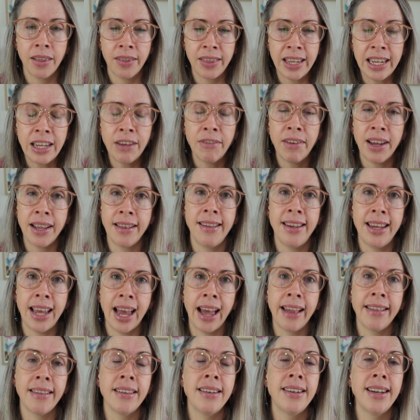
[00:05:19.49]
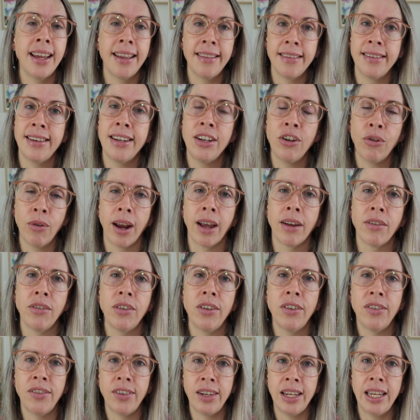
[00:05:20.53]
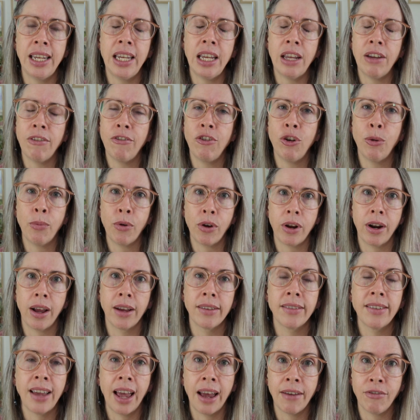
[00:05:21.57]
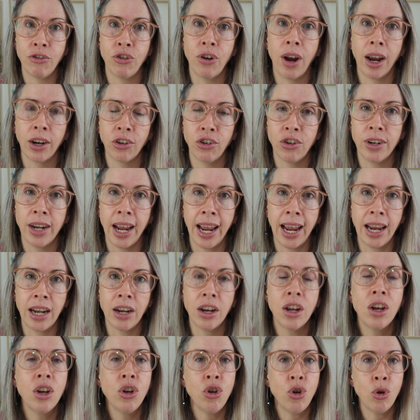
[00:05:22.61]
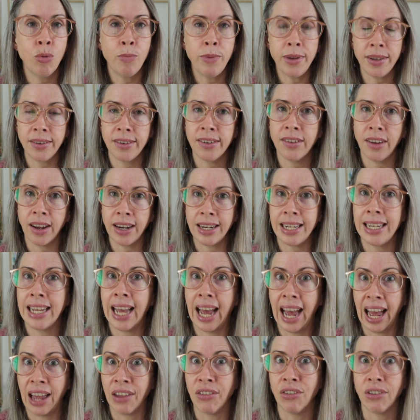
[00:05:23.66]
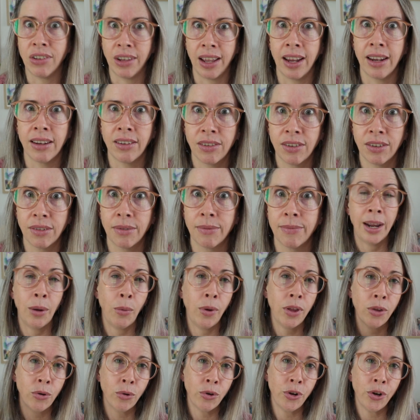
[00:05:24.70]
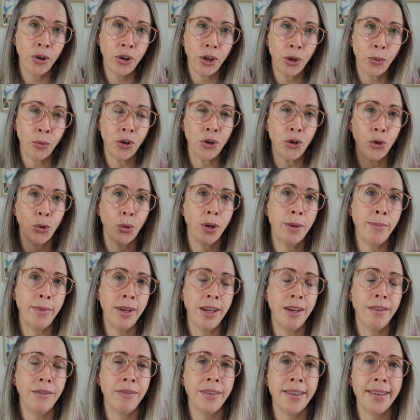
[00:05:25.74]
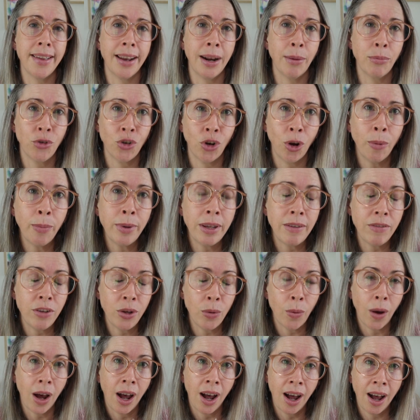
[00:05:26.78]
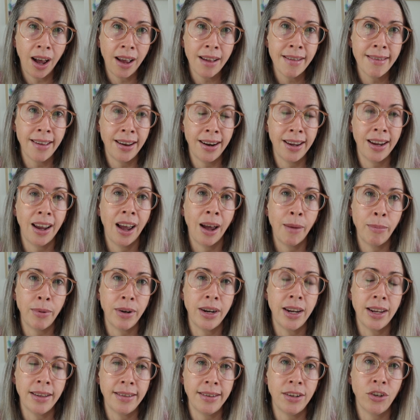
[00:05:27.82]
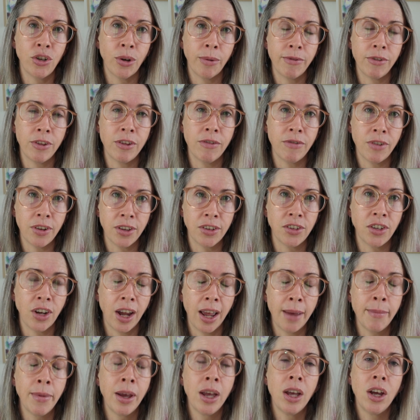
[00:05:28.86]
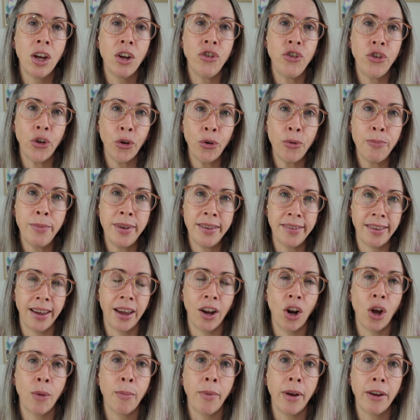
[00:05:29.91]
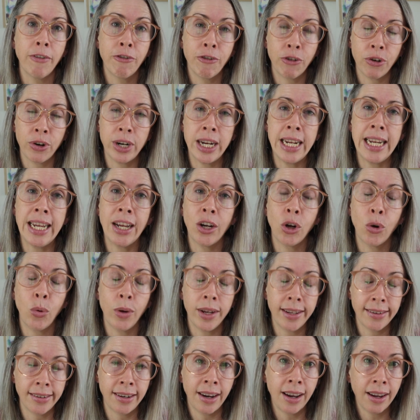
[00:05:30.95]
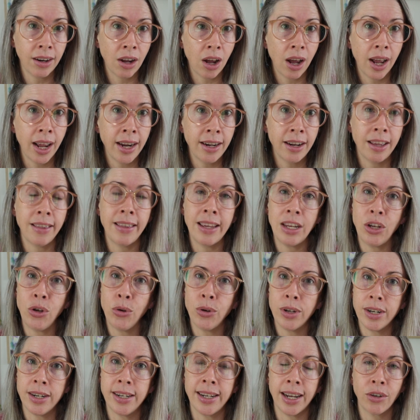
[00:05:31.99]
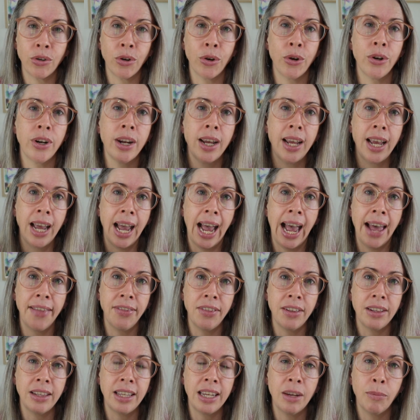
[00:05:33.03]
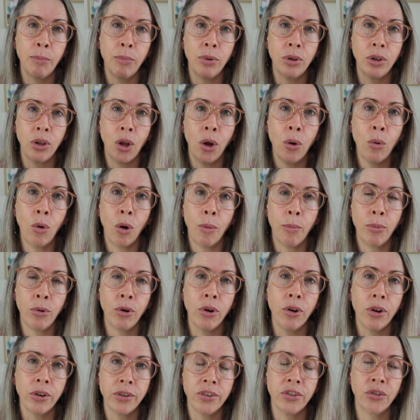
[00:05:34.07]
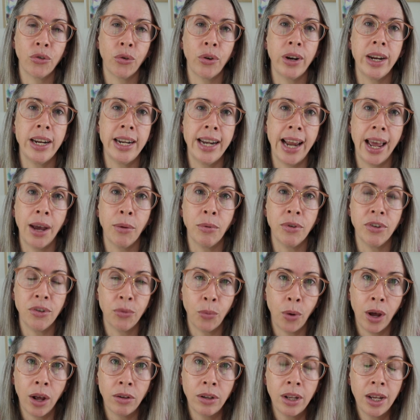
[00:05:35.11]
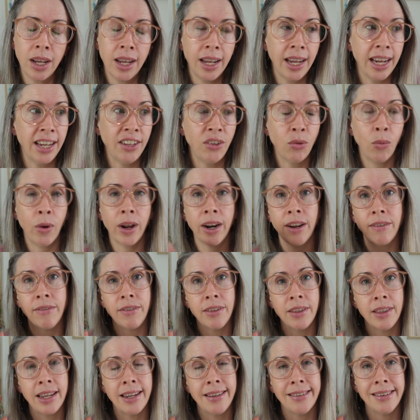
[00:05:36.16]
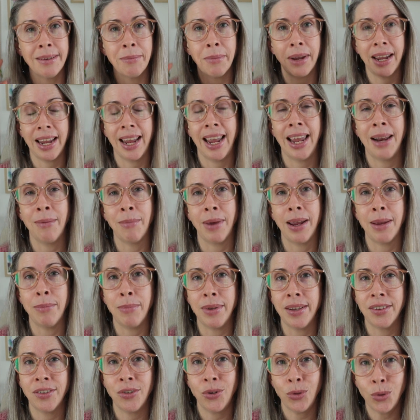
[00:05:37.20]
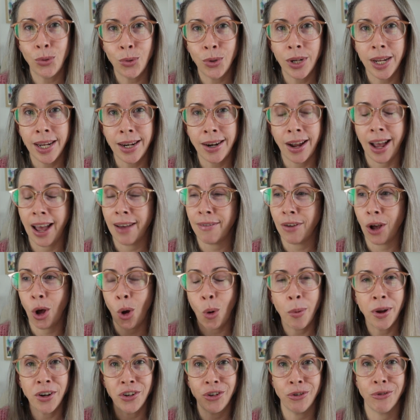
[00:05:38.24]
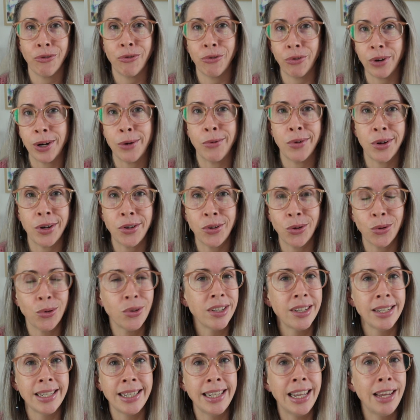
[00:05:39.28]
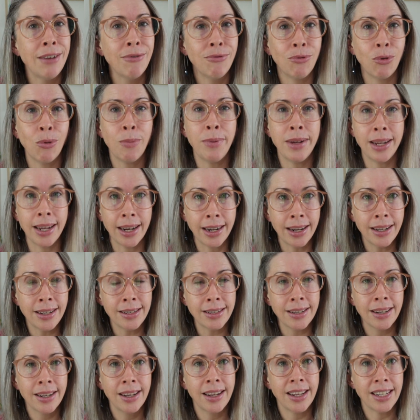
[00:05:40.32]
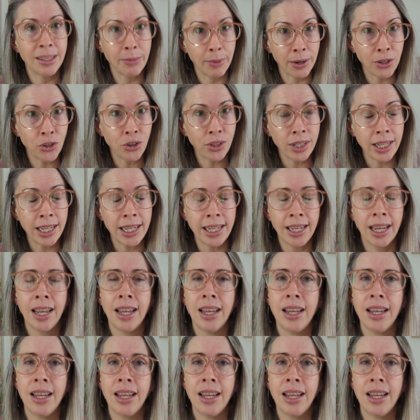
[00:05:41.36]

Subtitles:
Think of Etsy as a testing ground to see if your products have traction and your business idea has legs. Now, whether or not you want to join me for Setup Shop, if you are setting up an Etsy shop for the first time, don't miss out on my free quick start guide that you can download at the link below. I'll put it on screen now as well. It's one of the things in my Handmade Biz toolkit. I have a whole bunch of free resources in there for beginners, especially.